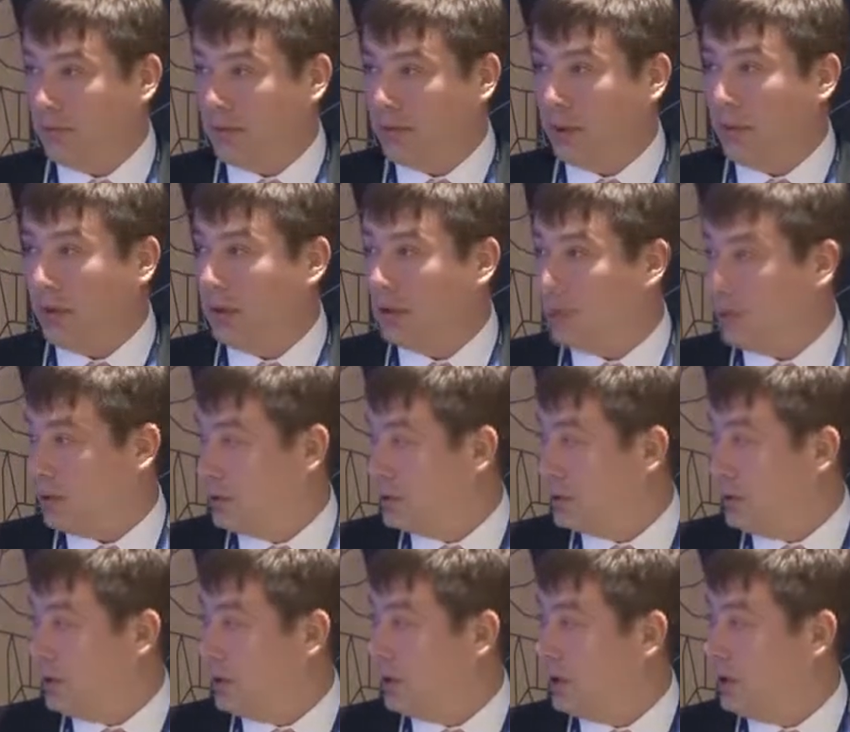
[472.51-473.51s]
Very
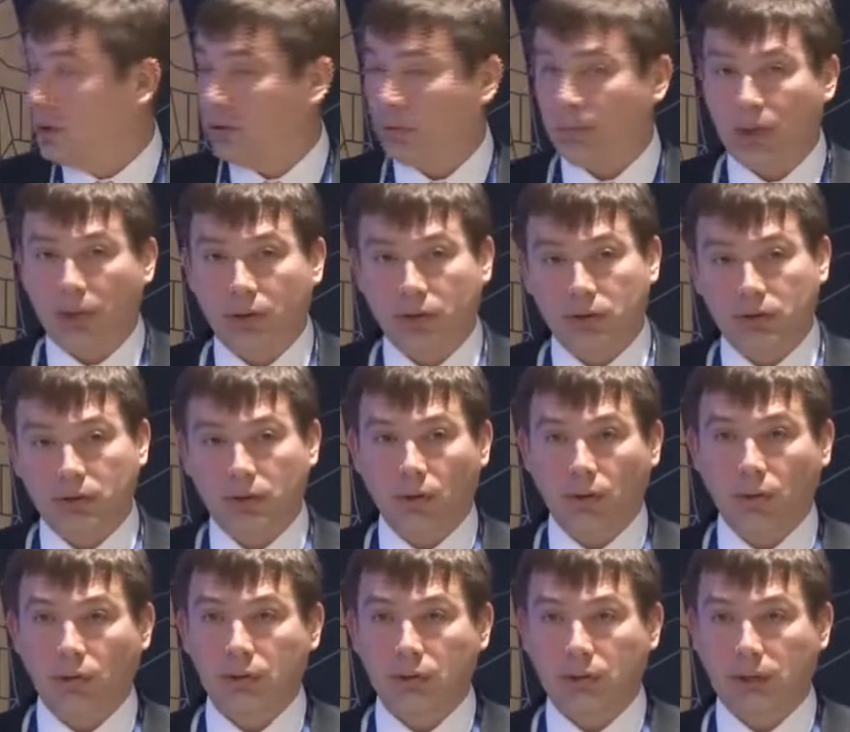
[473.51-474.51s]
interesting anatomy. It
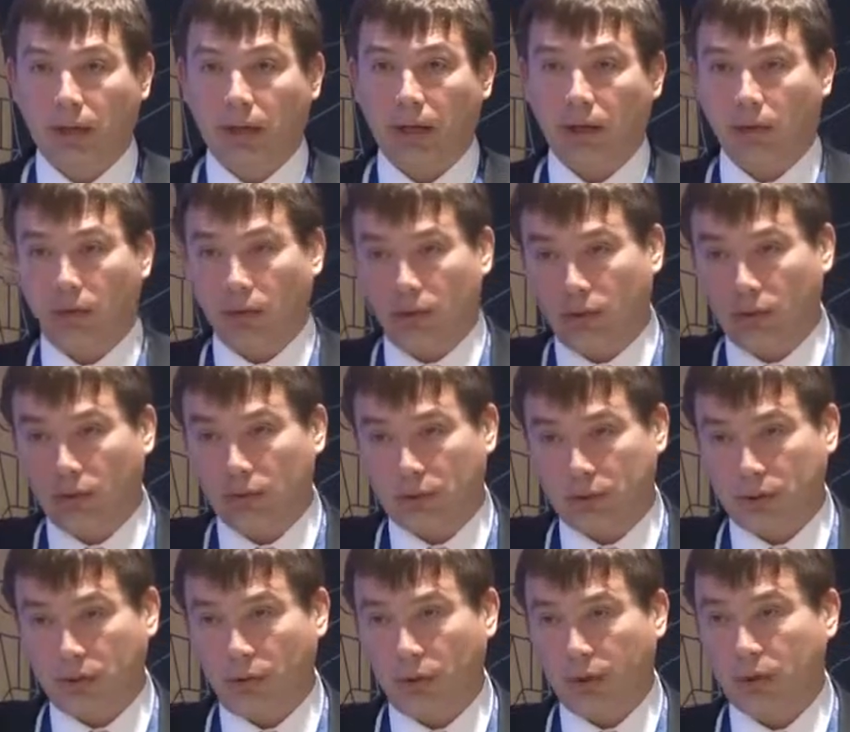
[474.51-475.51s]
looks like on
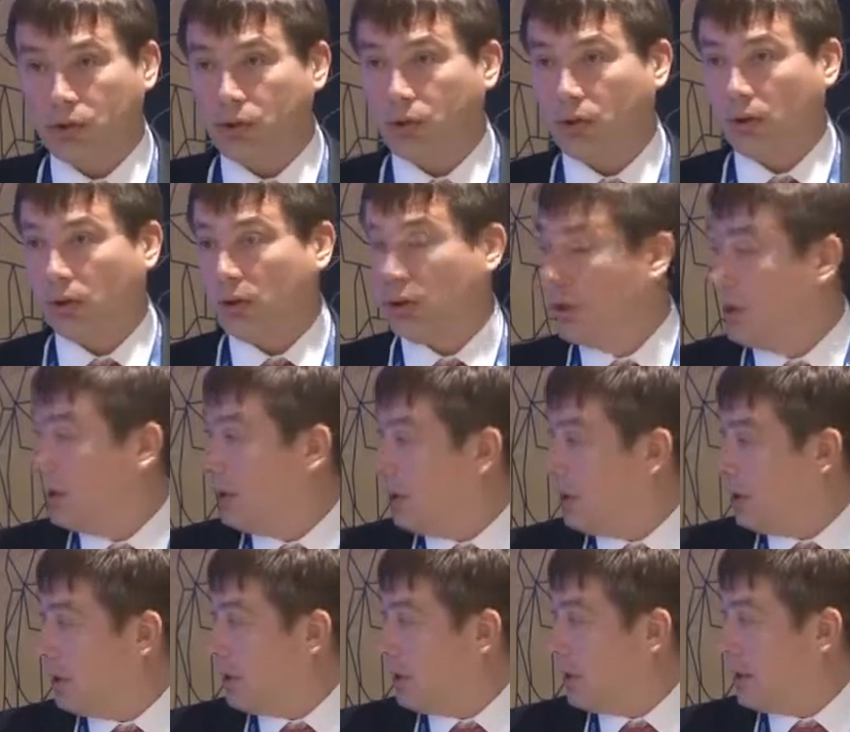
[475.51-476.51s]
screenshot
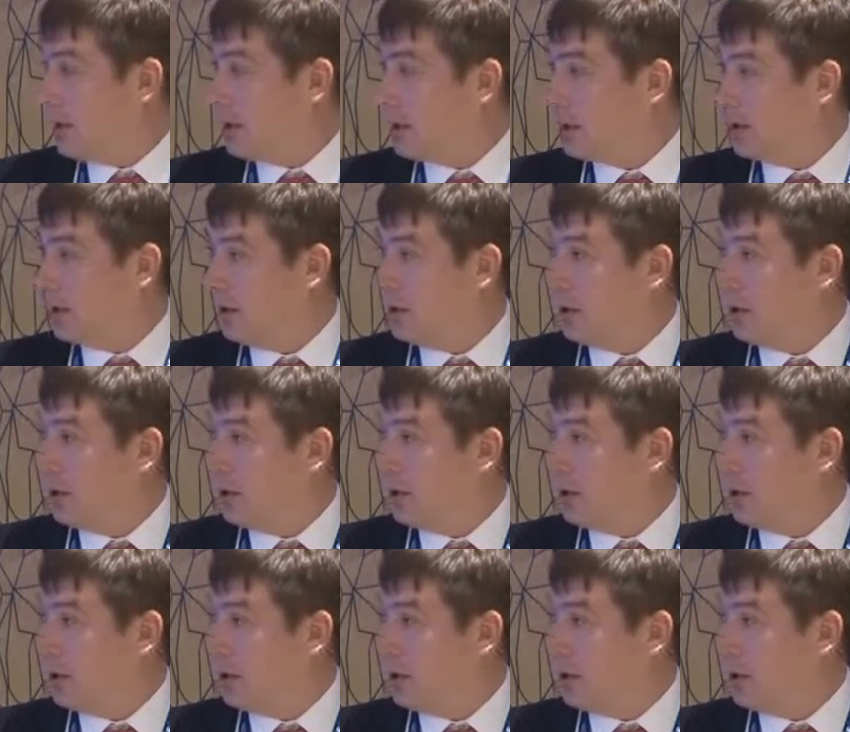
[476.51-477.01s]
like